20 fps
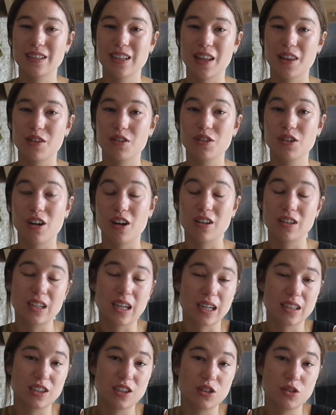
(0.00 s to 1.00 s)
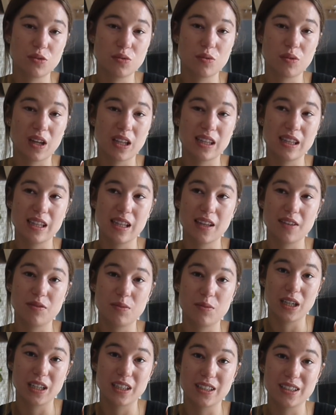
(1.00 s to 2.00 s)
and they'll contact you when they've
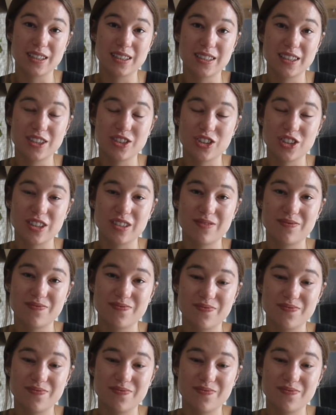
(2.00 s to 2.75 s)
a decision.